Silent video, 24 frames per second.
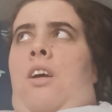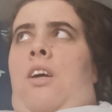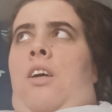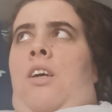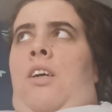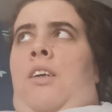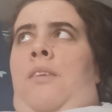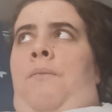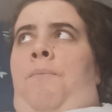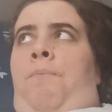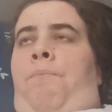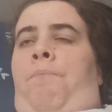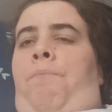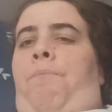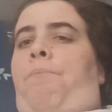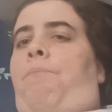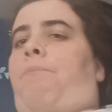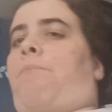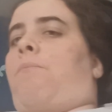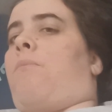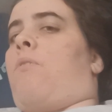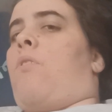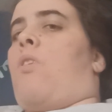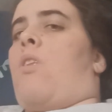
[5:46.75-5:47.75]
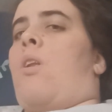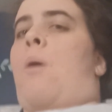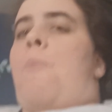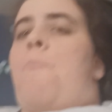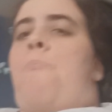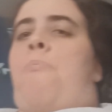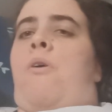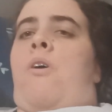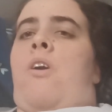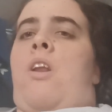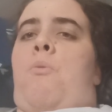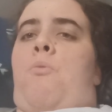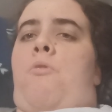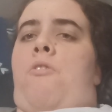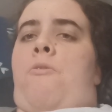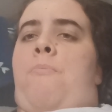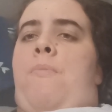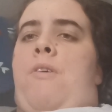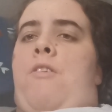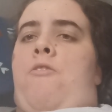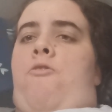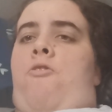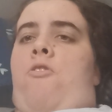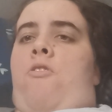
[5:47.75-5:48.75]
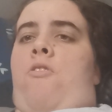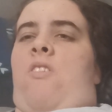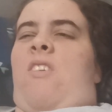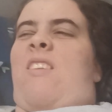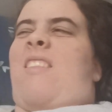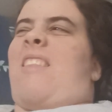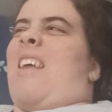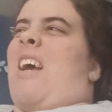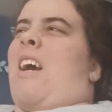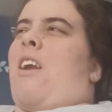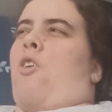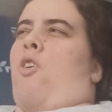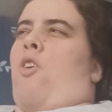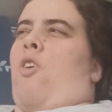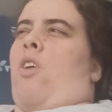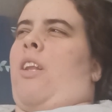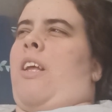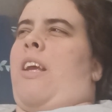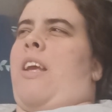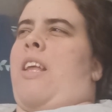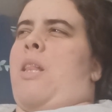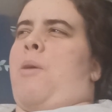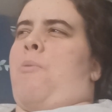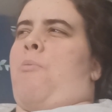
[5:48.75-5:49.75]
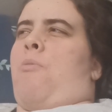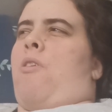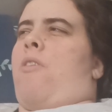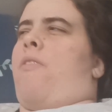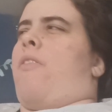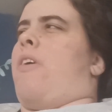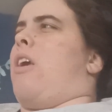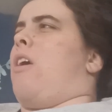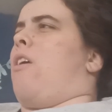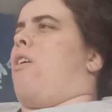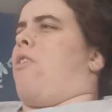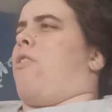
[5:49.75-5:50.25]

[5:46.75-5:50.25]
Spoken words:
body was mentioned that early in the movie,